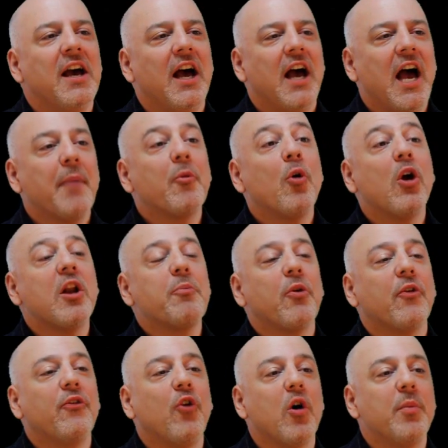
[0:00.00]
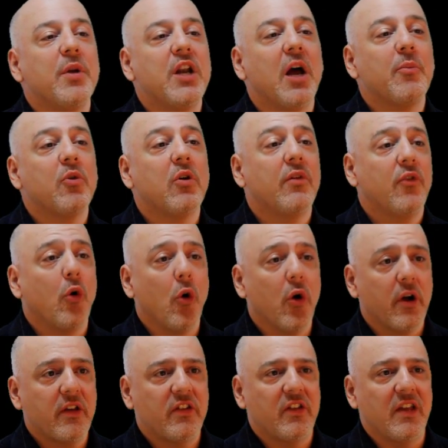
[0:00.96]
I'm going to perform a number of
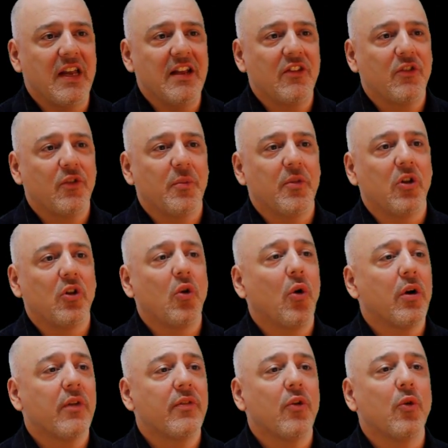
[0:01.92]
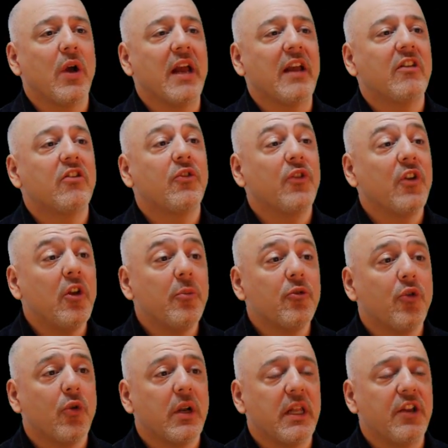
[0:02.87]
orc scenes from the Lord of the Rings film
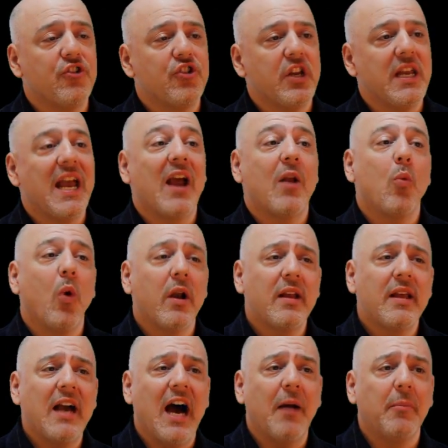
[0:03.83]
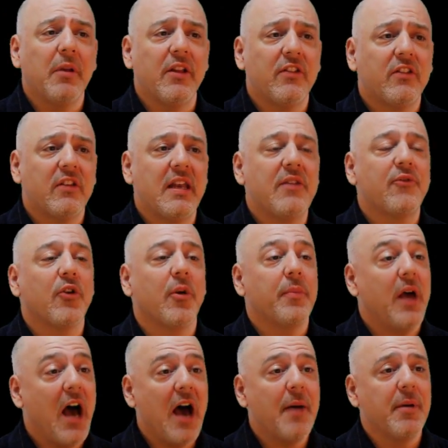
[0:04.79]
trilogy and one goblin scene from
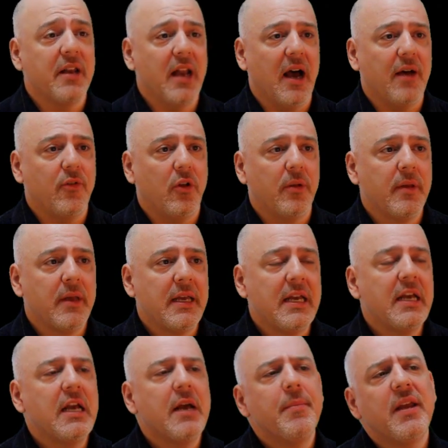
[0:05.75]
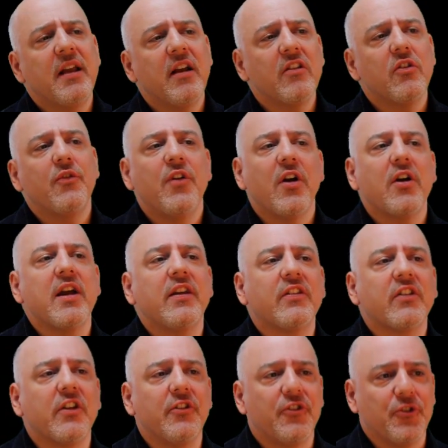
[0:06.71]
the Hobbit novel. Because of various
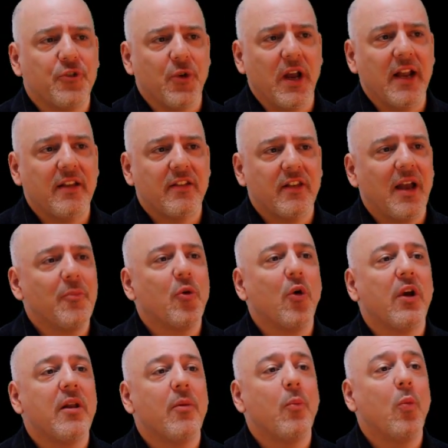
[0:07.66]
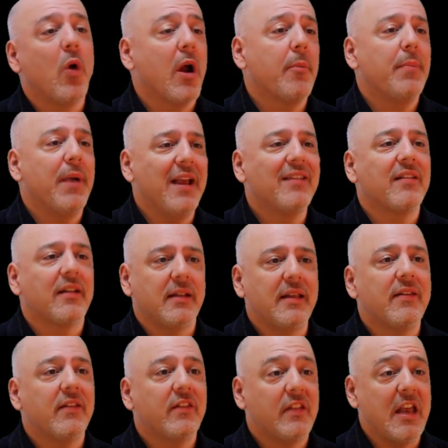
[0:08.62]
constraints, I'm going to wear basically
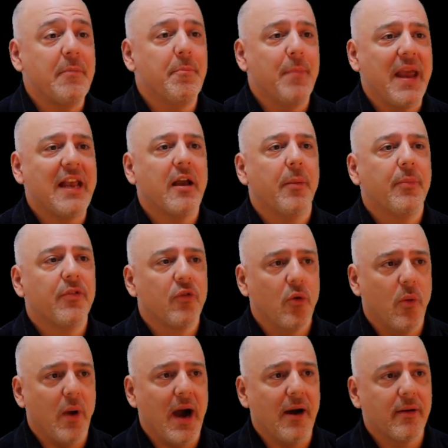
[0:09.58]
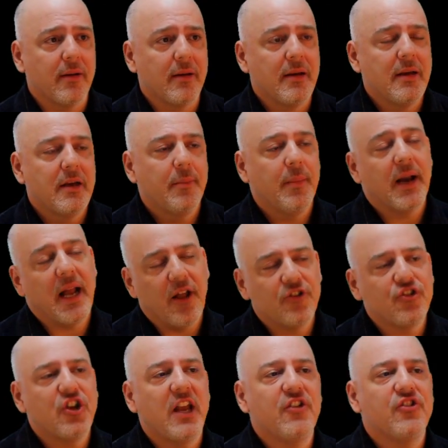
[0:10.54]
the same makeup throughout, but I'll
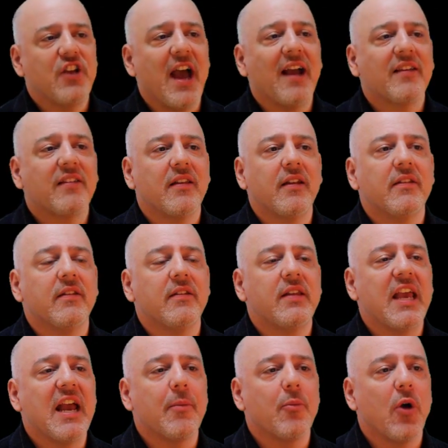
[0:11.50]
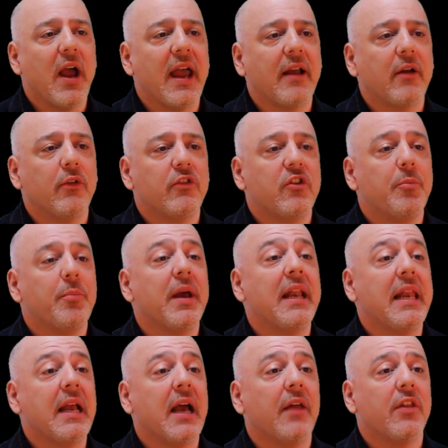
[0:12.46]
change accents and camera angles
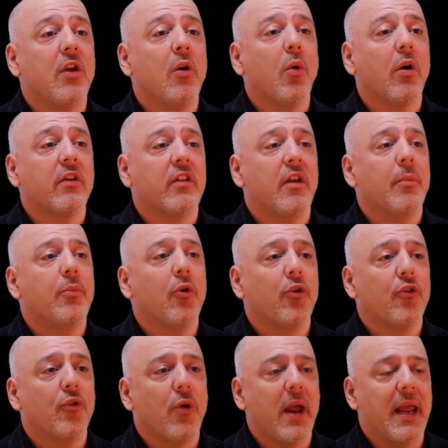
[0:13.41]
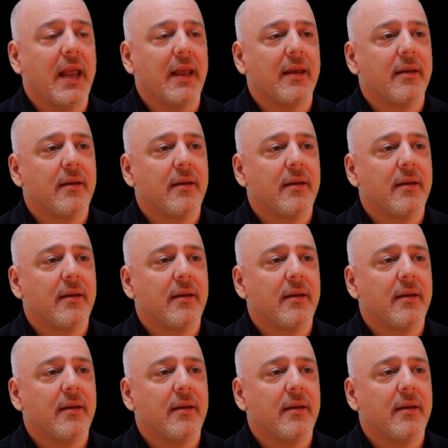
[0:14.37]
depending on the orcs I'm portraying.